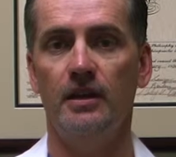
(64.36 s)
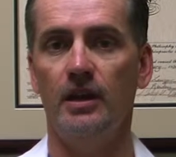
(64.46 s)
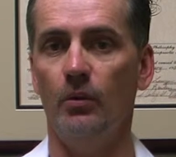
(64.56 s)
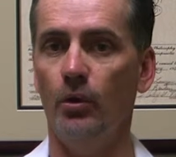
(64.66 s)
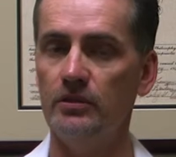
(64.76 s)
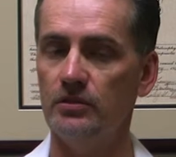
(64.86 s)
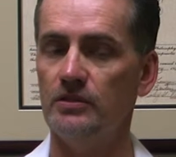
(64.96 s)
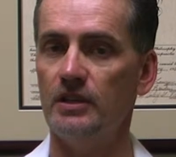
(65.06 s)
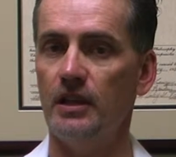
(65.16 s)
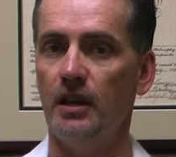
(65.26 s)
And what you'll
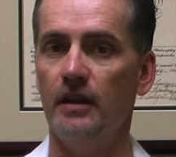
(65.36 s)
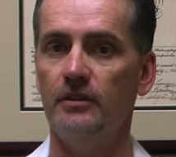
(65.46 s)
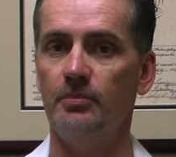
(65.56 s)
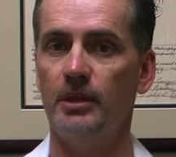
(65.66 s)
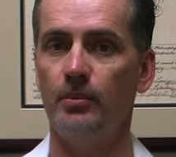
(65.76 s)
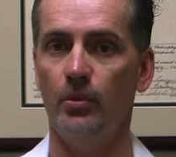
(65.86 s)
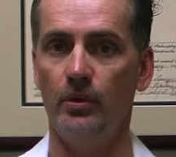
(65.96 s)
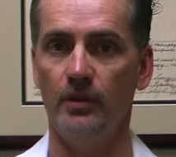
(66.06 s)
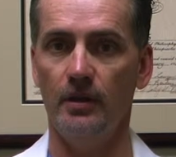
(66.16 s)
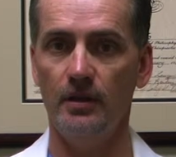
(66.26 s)
see in a lot of these people,
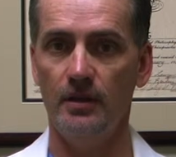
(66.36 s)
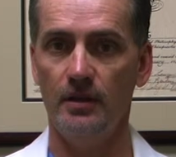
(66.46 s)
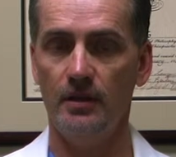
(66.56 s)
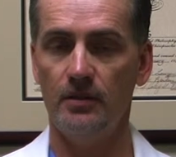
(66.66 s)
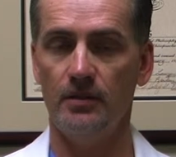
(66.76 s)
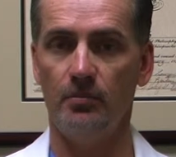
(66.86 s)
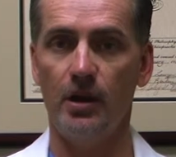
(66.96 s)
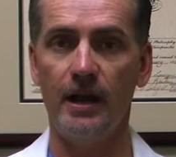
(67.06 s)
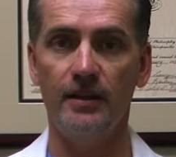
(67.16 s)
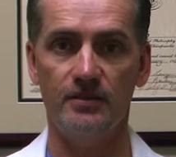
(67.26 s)
when the
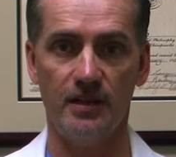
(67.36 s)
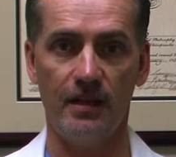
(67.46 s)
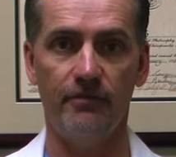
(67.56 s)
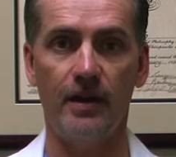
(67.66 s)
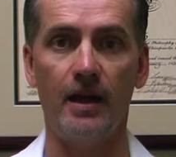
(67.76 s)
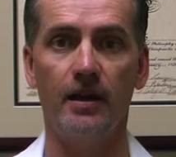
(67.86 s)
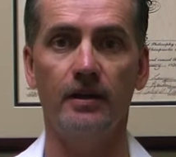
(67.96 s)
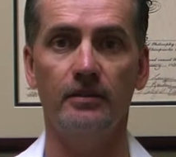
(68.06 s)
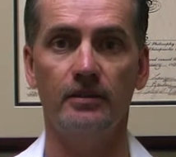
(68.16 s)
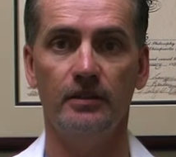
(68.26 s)
brain is not
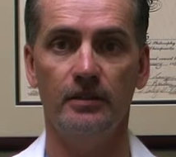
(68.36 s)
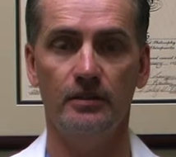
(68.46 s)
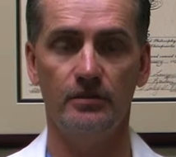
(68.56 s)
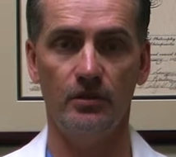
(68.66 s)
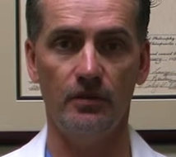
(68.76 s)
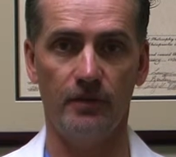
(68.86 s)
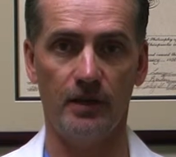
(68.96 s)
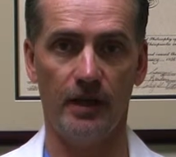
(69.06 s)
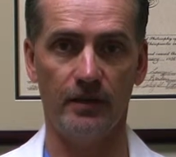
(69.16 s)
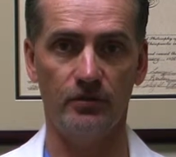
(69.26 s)
firing to the feet
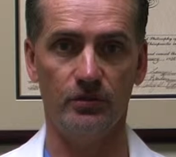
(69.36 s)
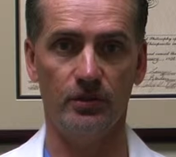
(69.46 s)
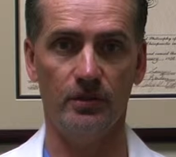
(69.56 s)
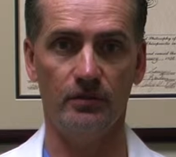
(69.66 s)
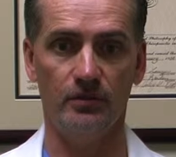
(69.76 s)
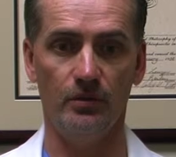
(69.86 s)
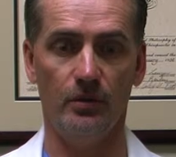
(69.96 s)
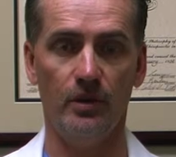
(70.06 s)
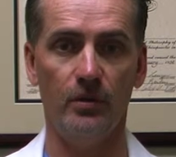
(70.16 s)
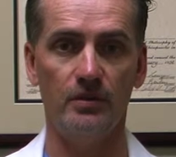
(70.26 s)
like it should,
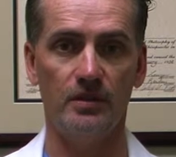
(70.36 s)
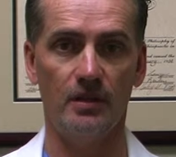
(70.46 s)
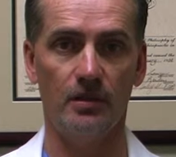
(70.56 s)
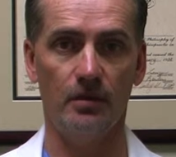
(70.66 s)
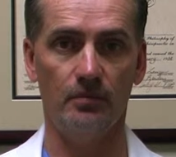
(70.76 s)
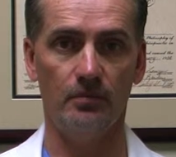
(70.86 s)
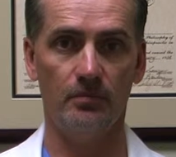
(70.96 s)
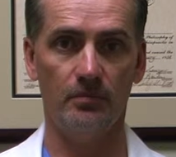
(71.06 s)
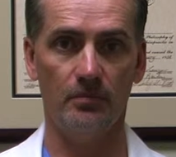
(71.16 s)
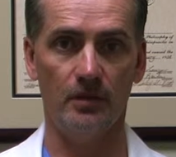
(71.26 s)
you'll notice that
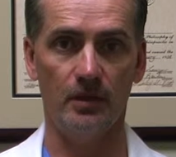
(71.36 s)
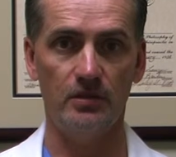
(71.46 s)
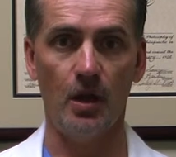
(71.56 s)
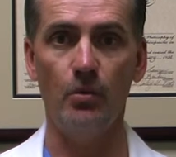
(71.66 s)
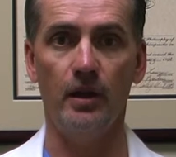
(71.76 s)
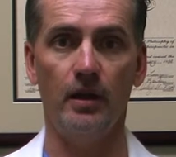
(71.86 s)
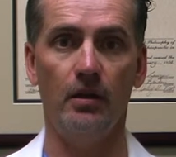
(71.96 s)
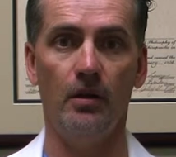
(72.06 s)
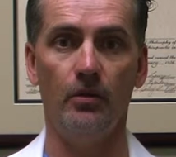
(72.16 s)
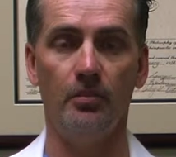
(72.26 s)
the toenail
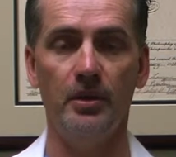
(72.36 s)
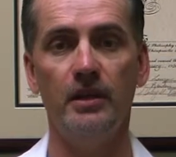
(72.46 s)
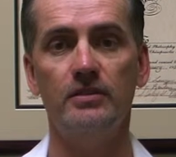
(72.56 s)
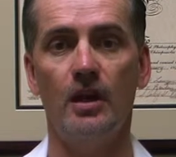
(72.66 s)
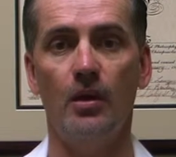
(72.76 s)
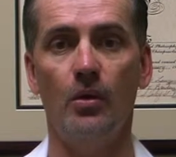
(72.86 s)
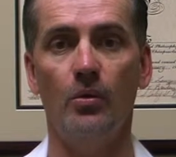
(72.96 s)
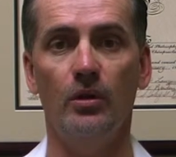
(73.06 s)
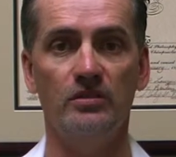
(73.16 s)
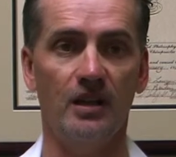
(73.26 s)
on the big toe
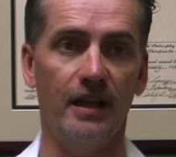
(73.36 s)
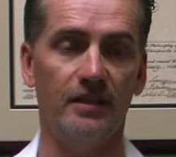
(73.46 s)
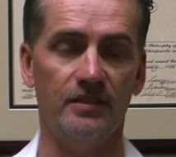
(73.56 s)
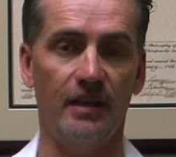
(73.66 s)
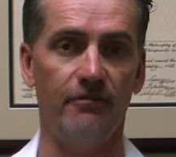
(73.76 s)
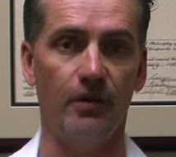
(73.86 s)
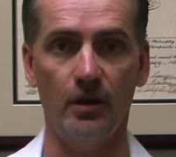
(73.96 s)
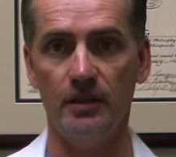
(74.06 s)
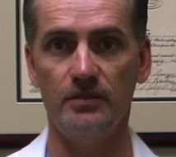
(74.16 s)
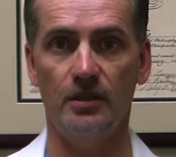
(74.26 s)
looks like it's got
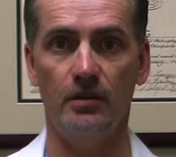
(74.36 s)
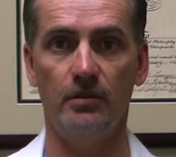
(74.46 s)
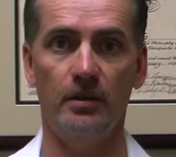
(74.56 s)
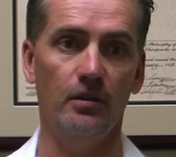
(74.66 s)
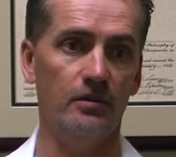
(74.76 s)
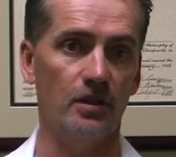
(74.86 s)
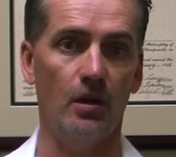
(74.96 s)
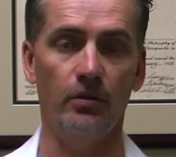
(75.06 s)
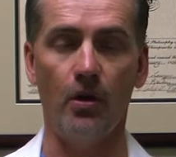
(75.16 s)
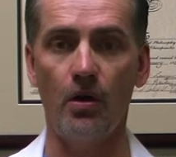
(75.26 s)
fungus under it. It looks
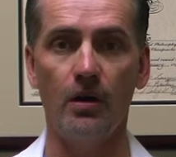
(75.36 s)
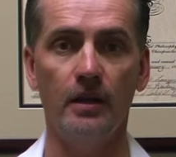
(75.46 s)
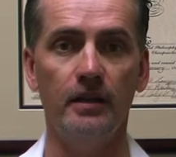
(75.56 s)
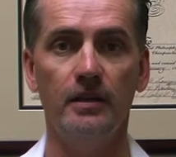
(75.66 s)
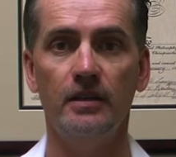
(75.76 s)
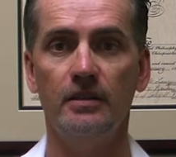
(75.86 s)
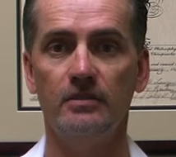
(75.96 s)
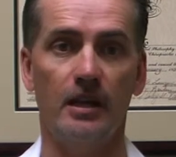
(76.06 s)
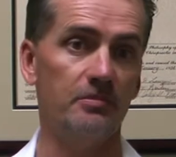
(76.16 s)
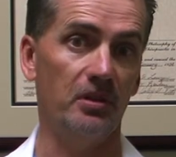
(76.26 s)
all gnarly.
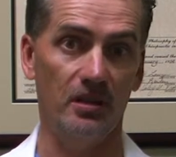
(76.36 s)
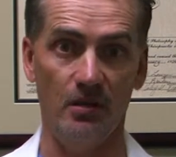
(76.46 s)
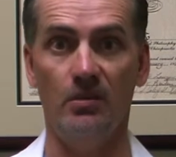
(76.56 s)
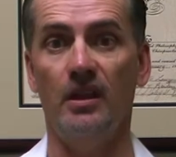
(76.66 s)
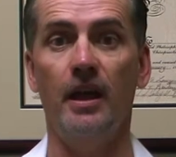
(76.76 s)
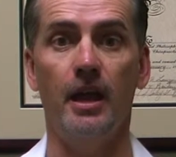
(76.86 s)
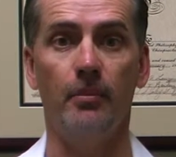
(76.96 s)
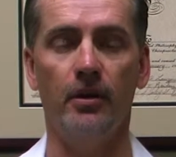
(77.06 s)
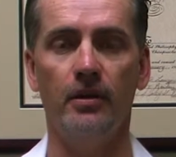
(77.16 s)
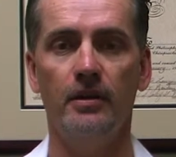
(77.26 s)
It's like it's been hit with a hammer.